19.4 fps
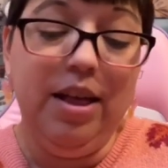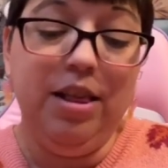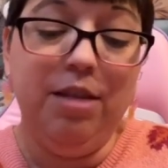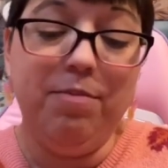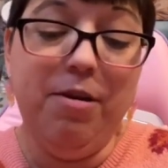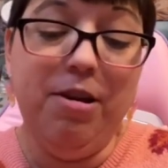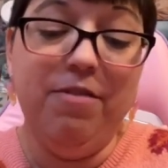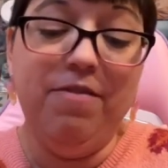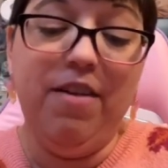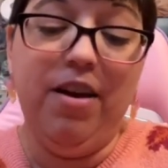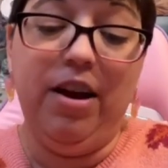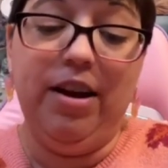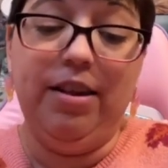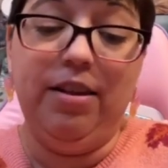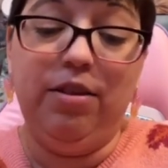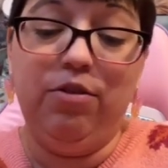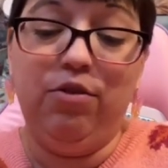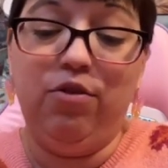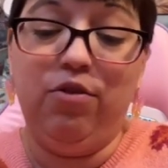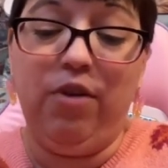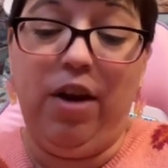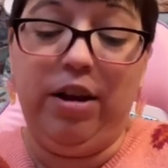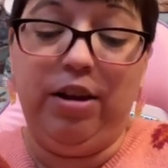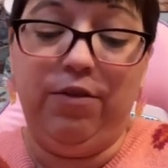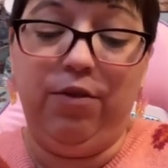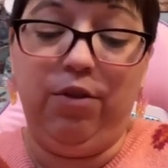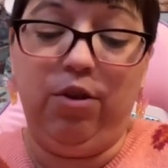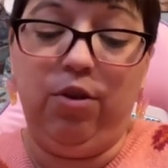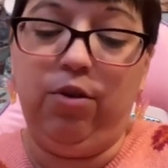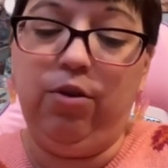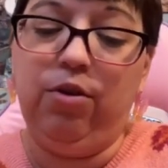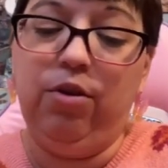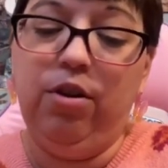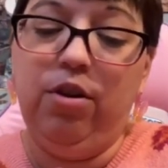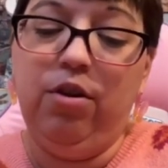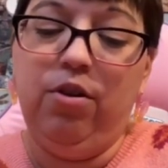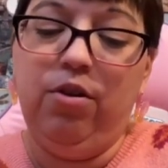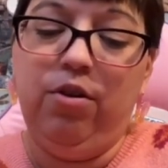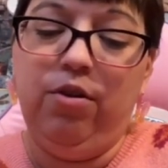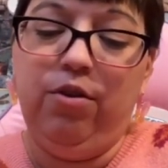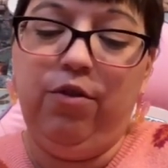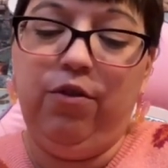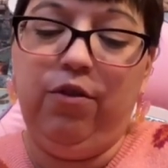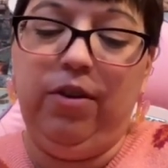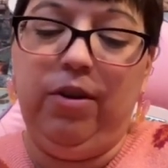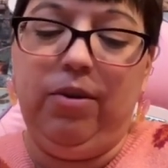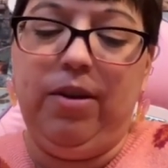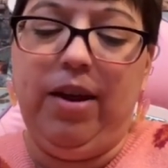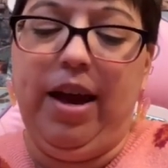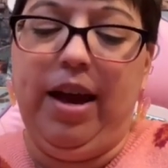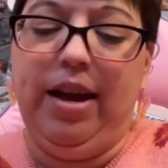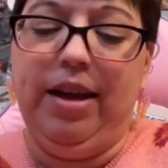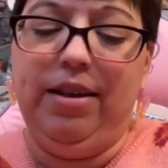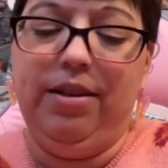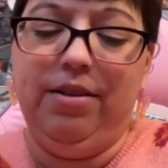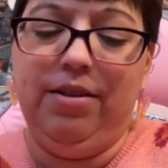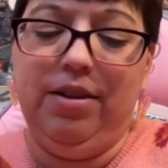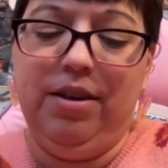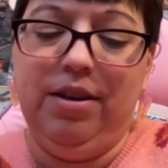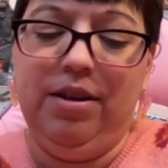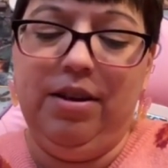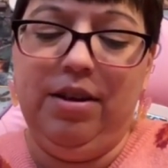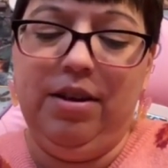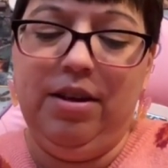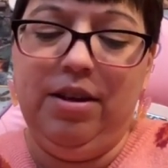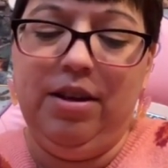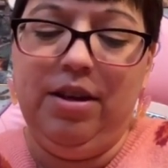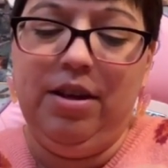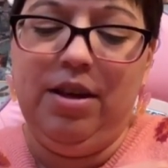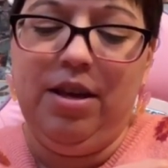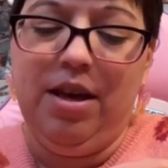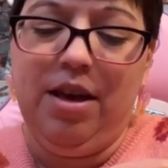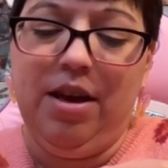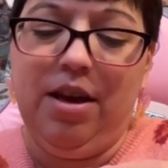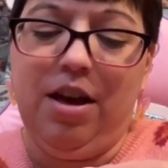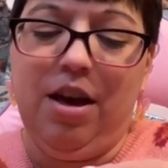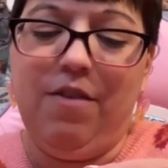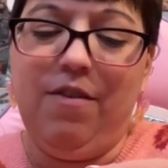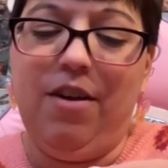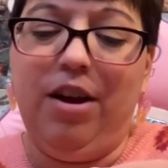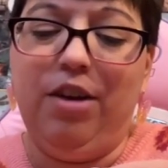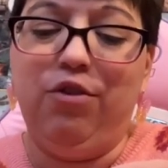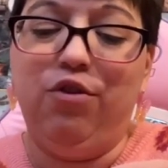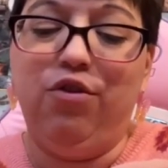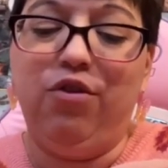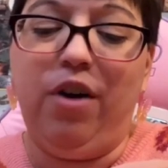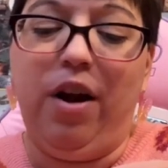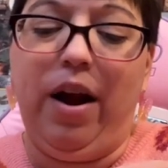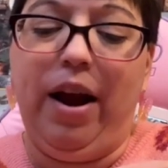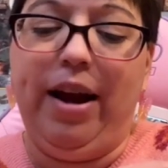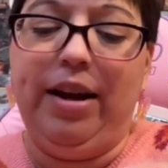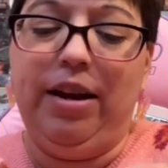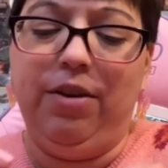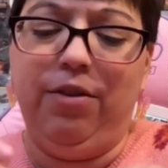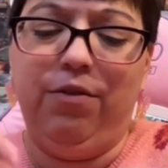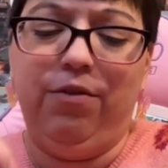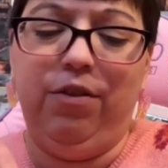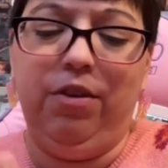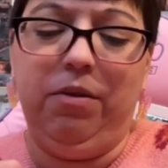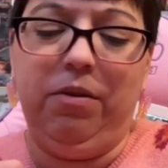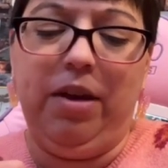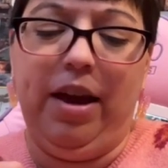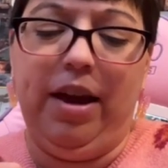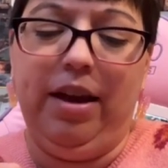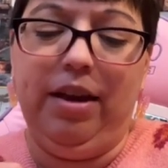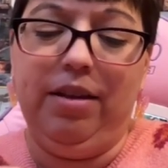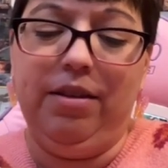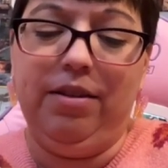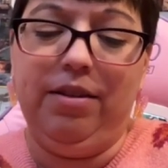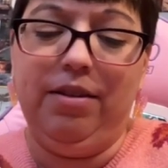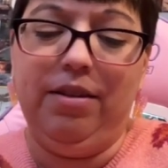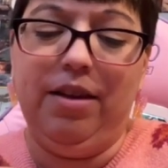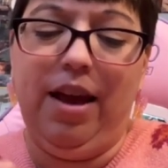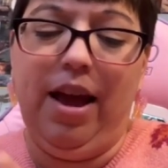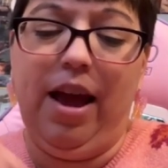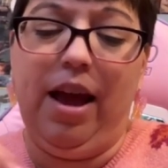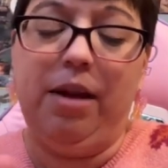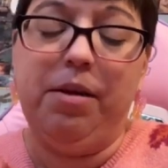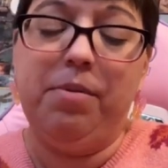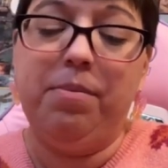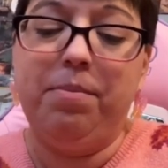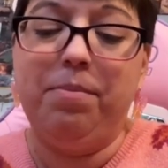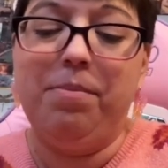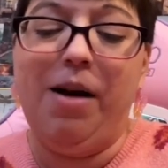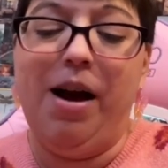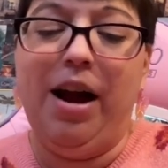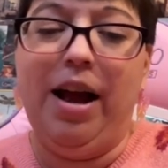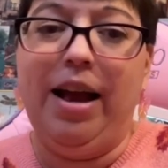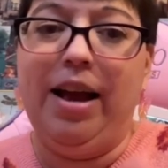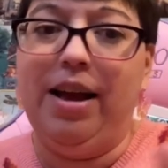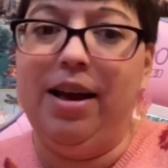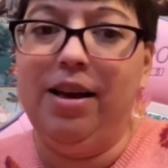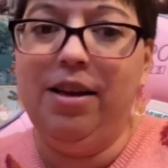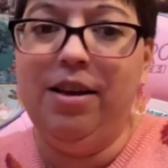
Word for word: been a very stressful few days, a very trying few days. And my,